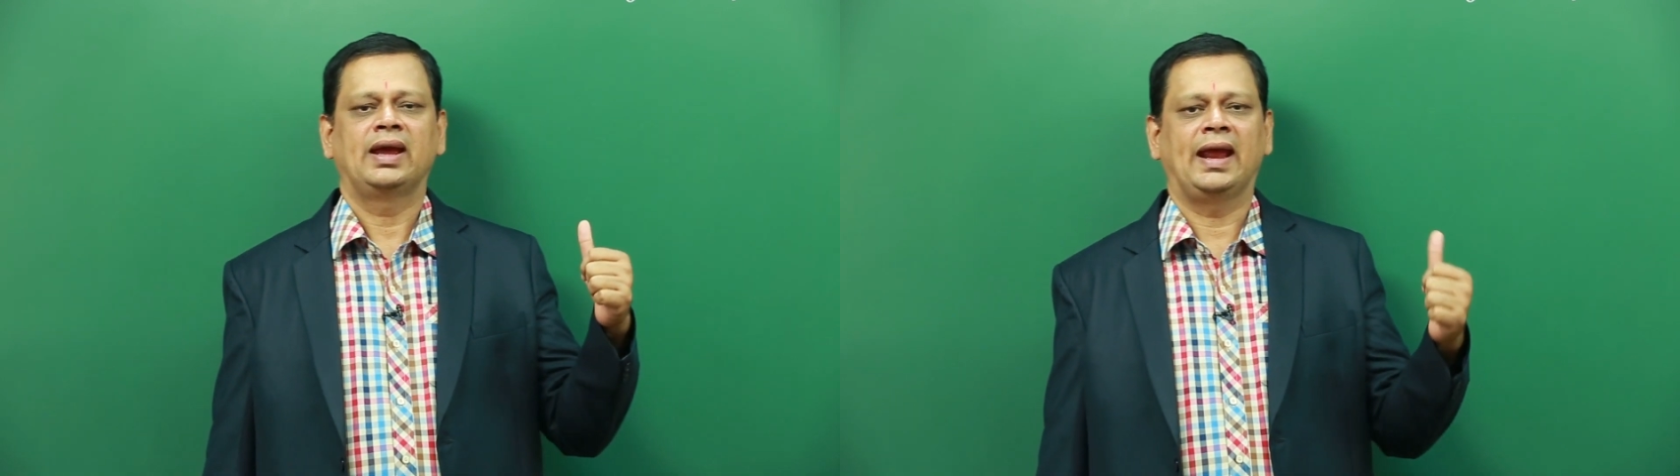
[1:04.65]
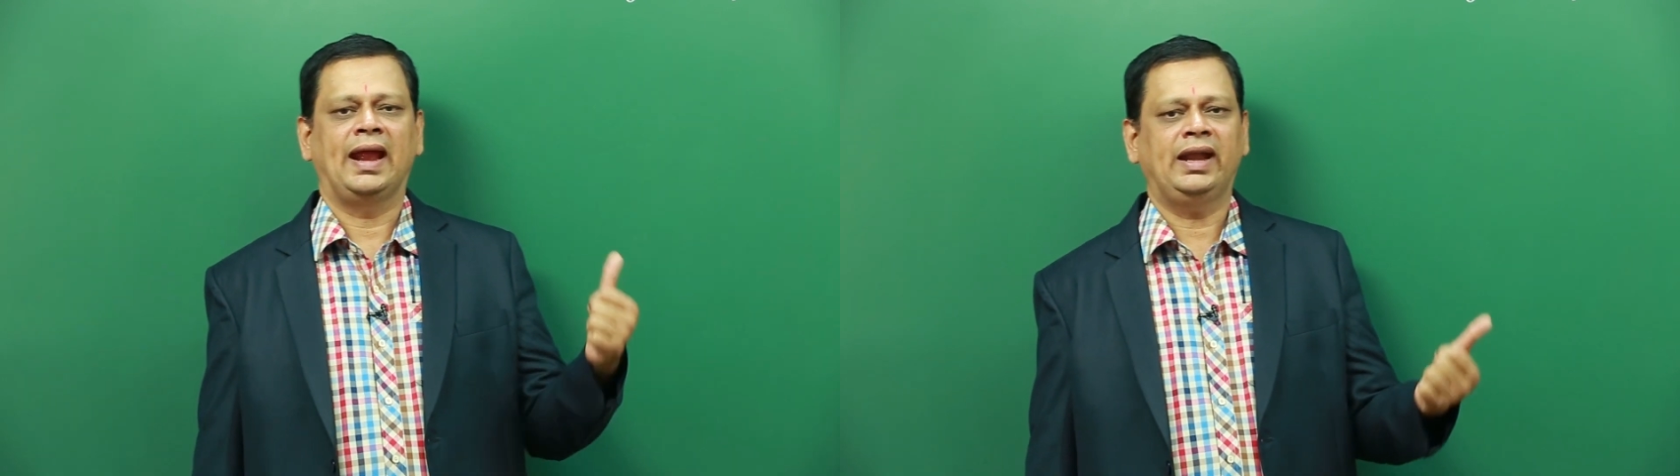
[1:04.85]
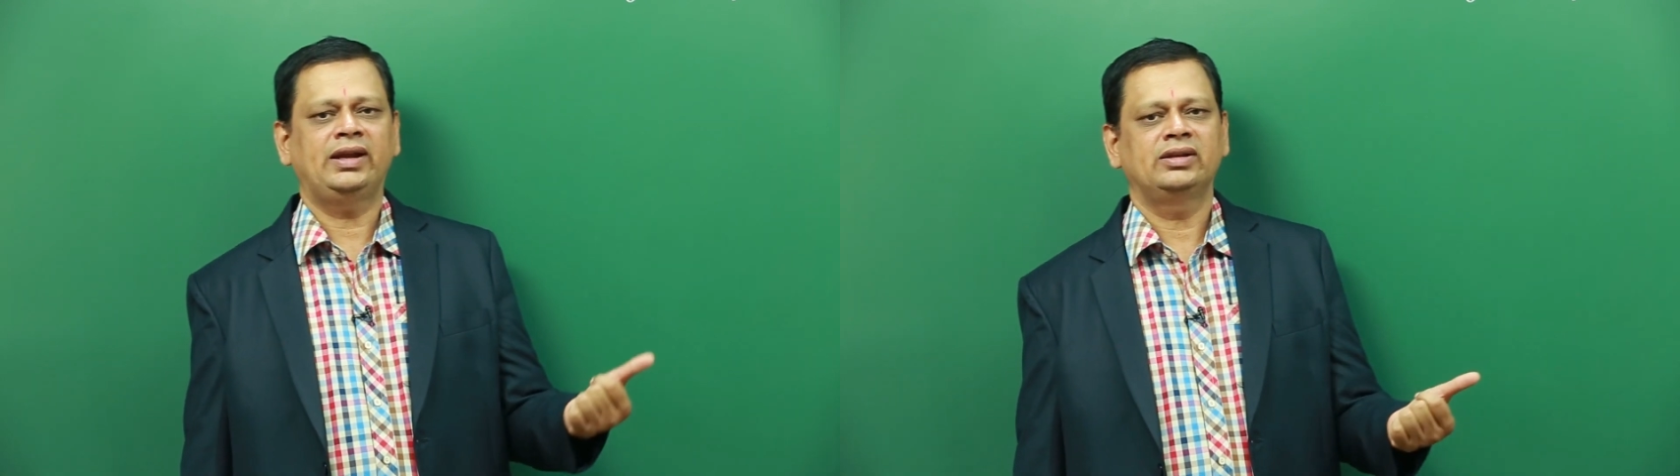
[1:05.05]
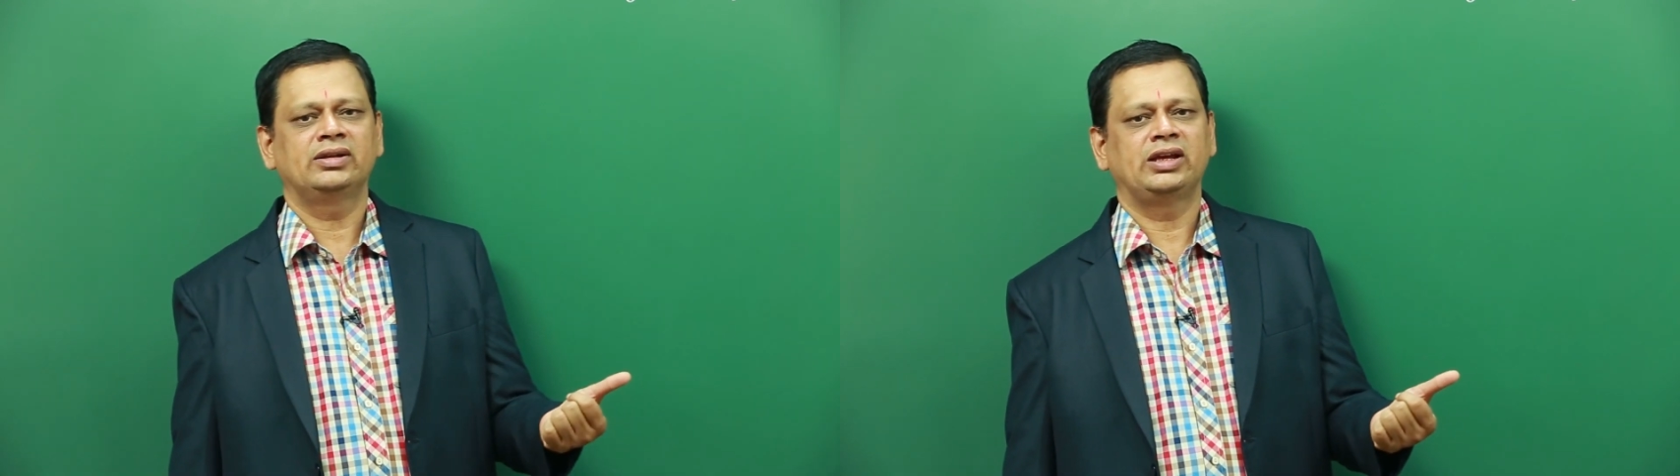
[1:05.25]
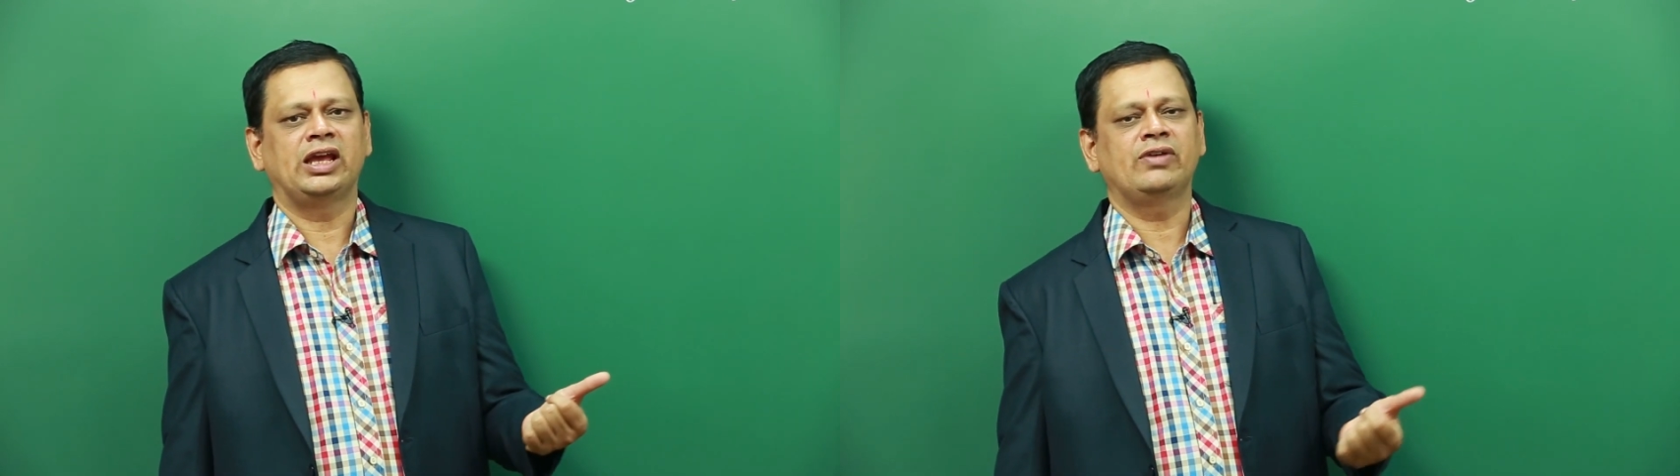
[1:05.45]
and
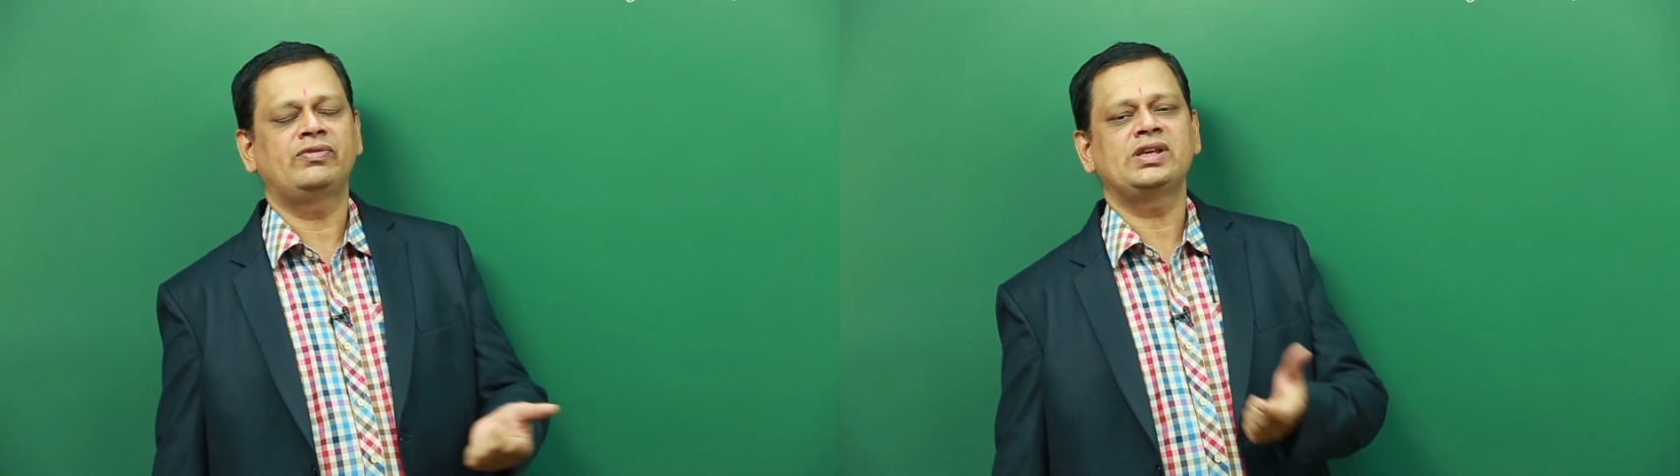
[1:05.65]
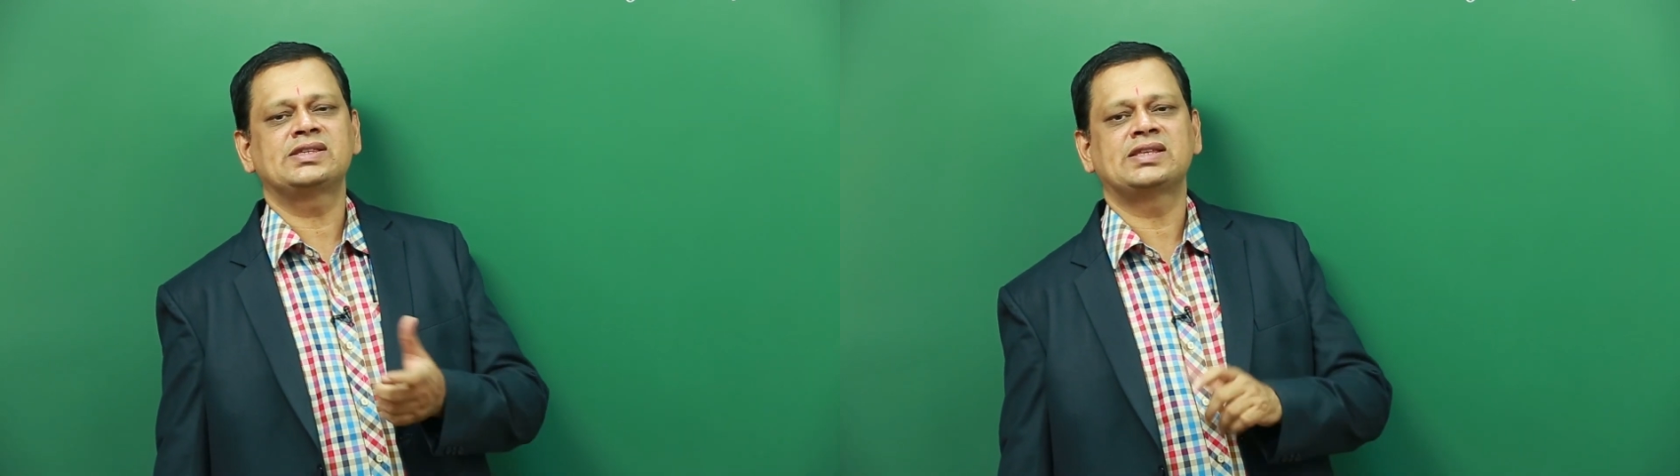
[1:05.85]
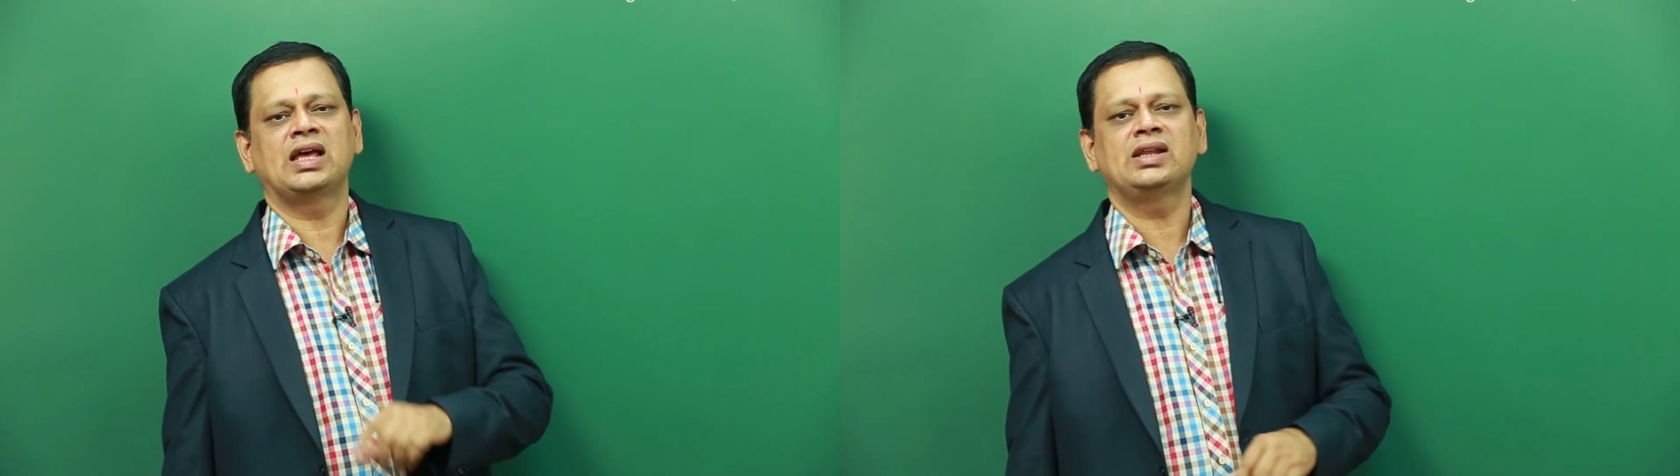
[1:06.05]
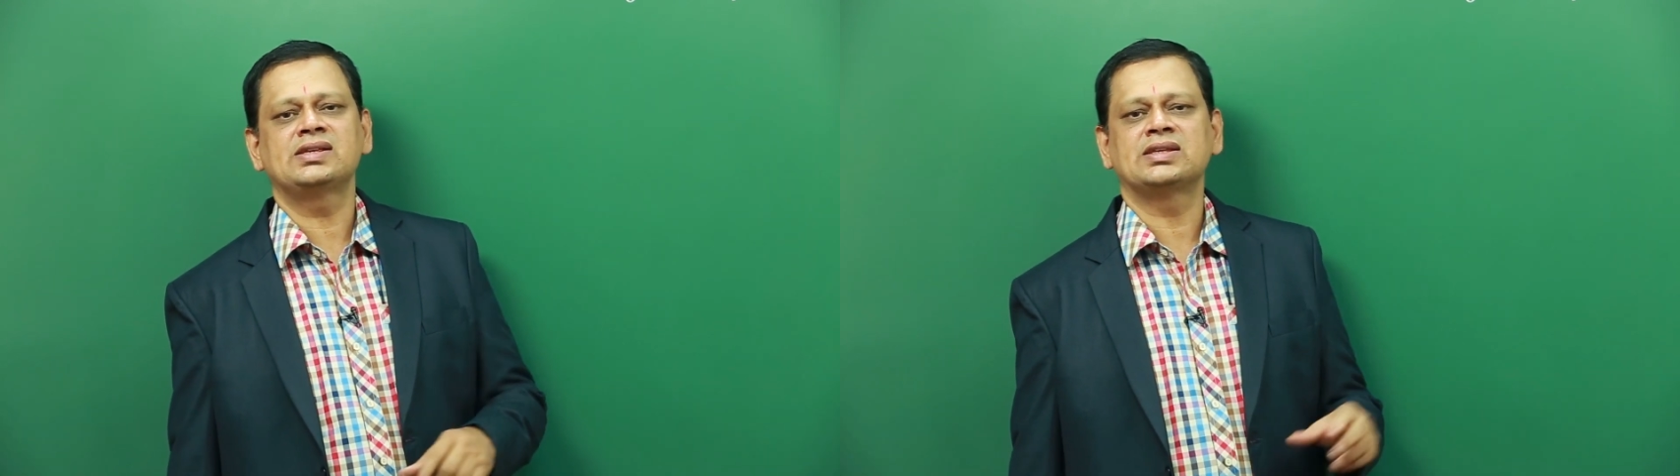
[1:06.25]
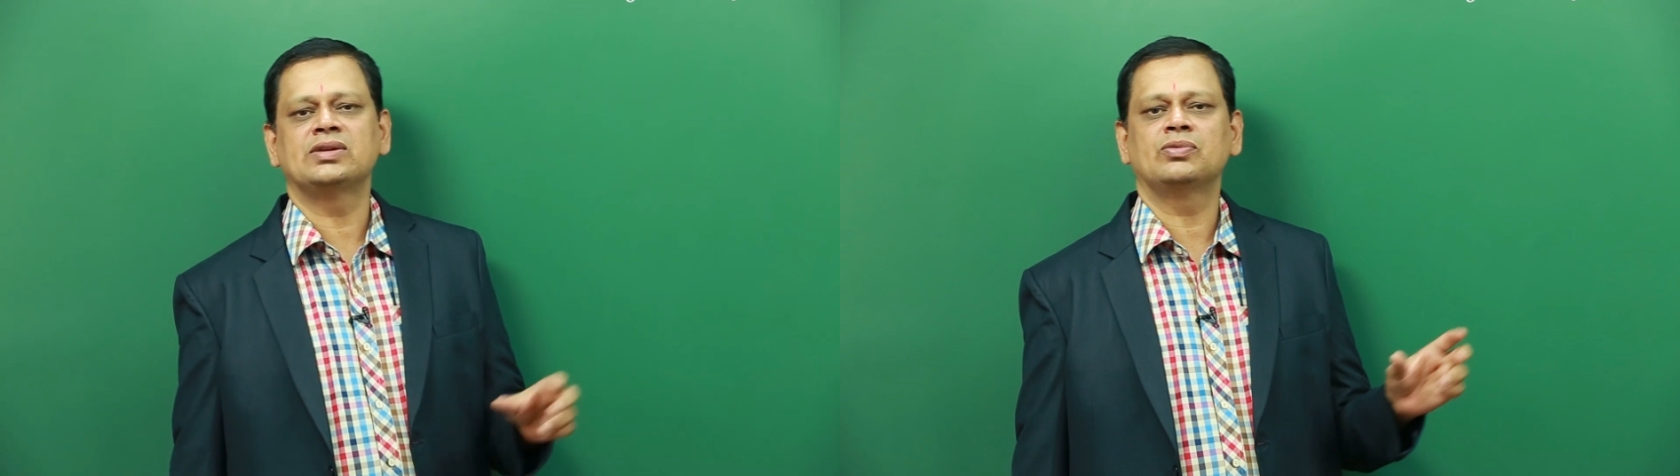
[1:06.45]
every cell
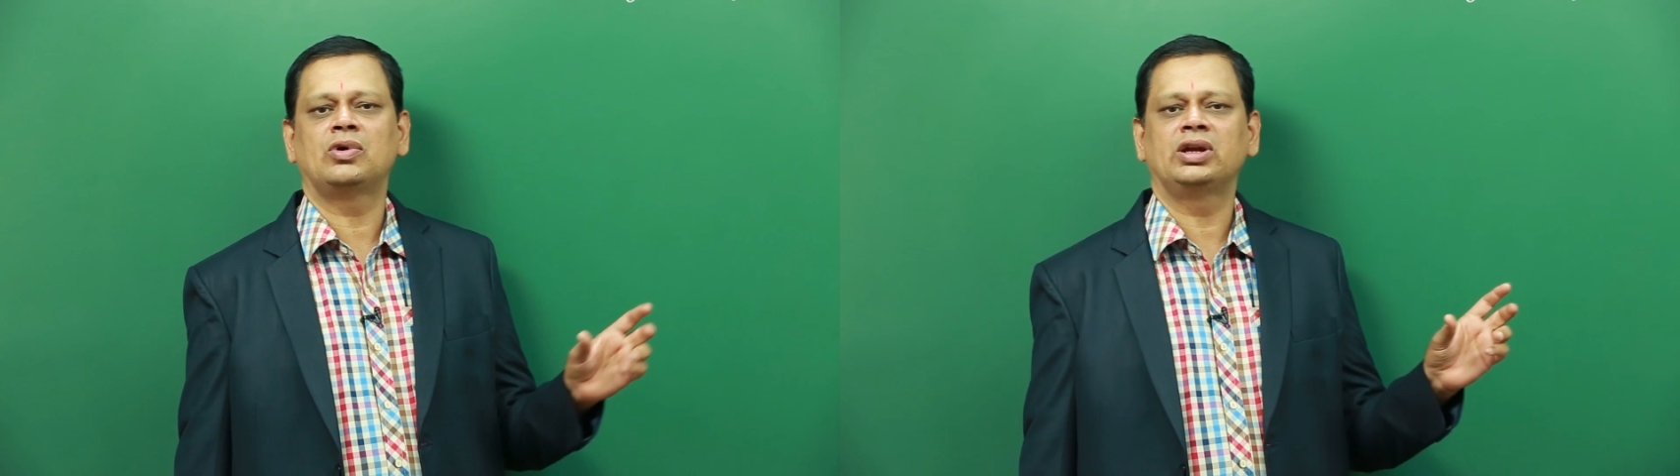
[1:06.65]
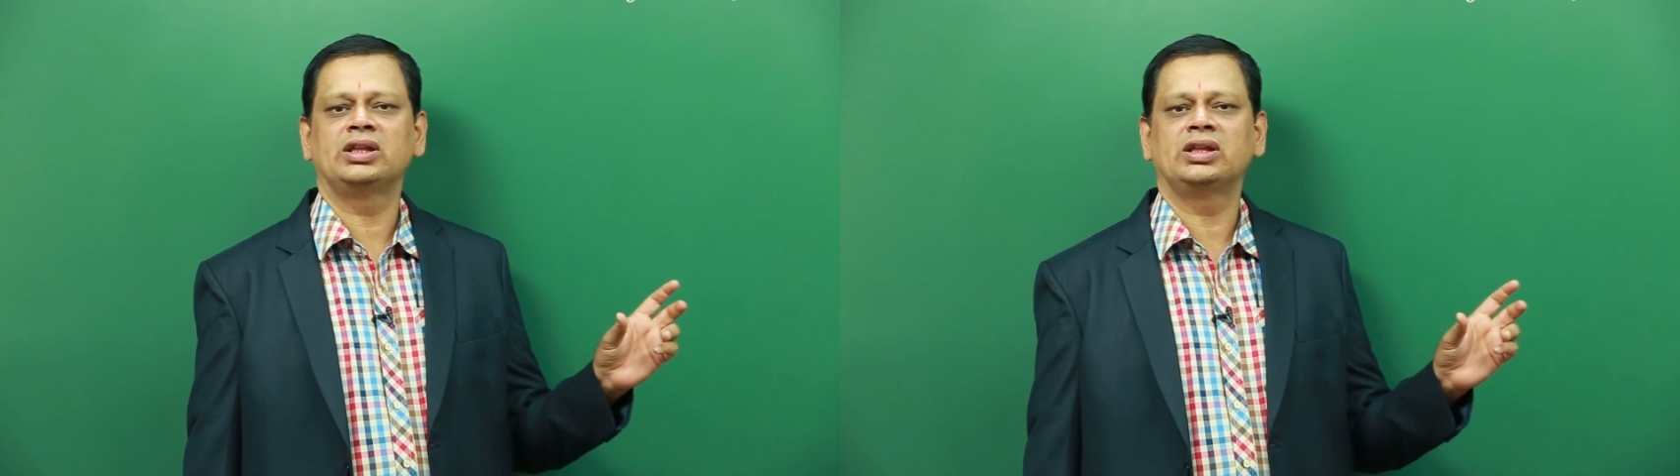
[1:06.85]
is involved